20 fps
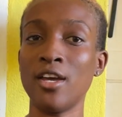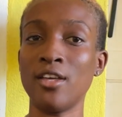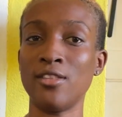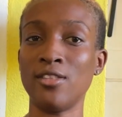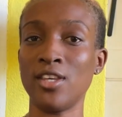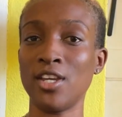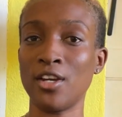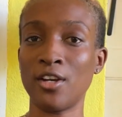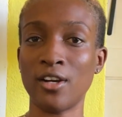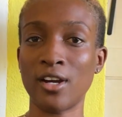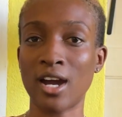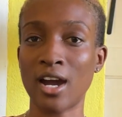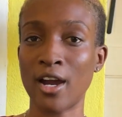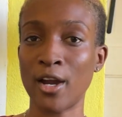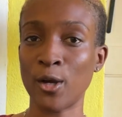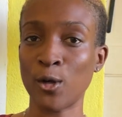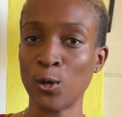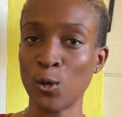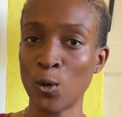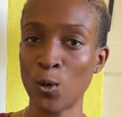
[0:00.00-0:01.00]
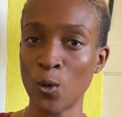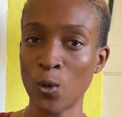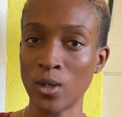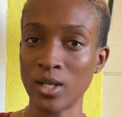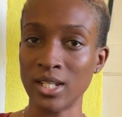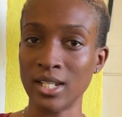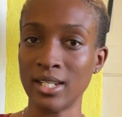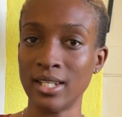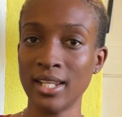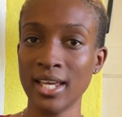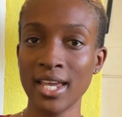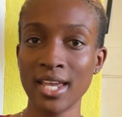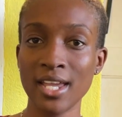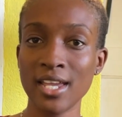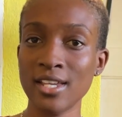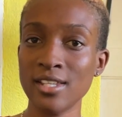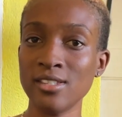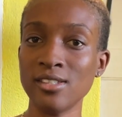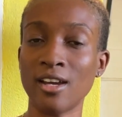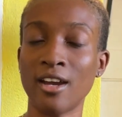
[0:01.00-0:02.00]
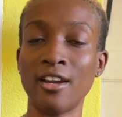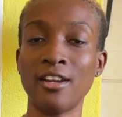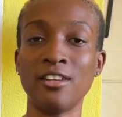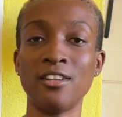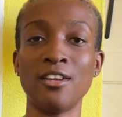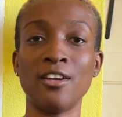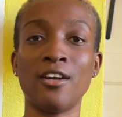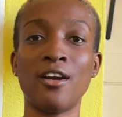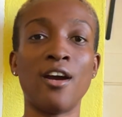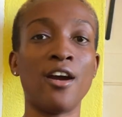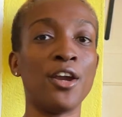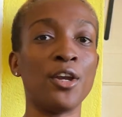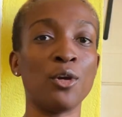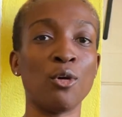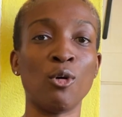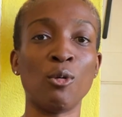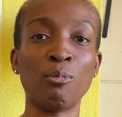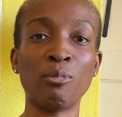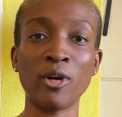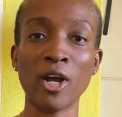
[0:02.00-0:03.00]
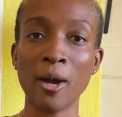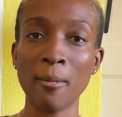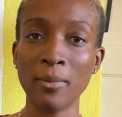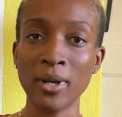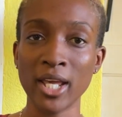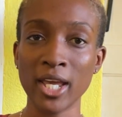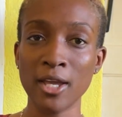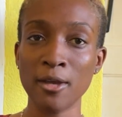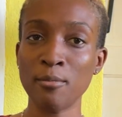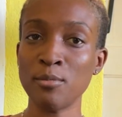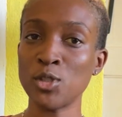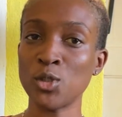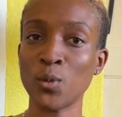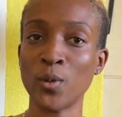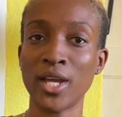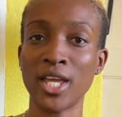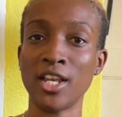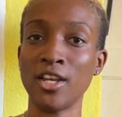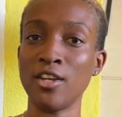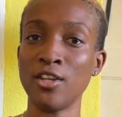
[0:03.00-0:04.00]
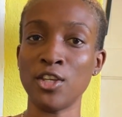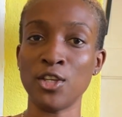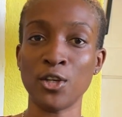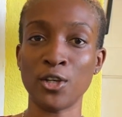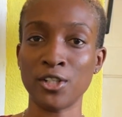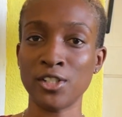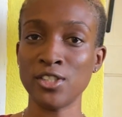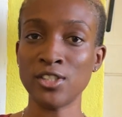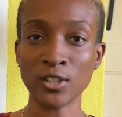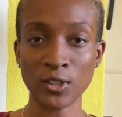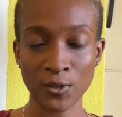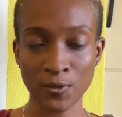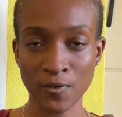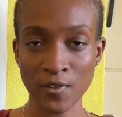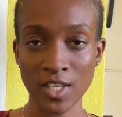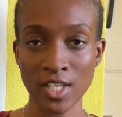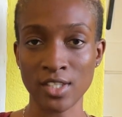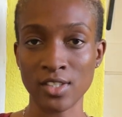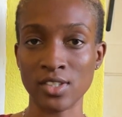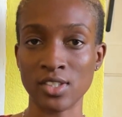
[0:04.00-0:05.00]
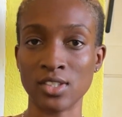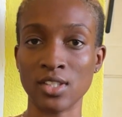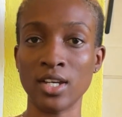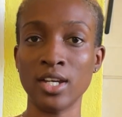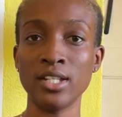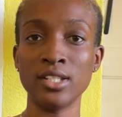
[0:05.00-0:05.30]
there are no delays or there are no problems when your stuff is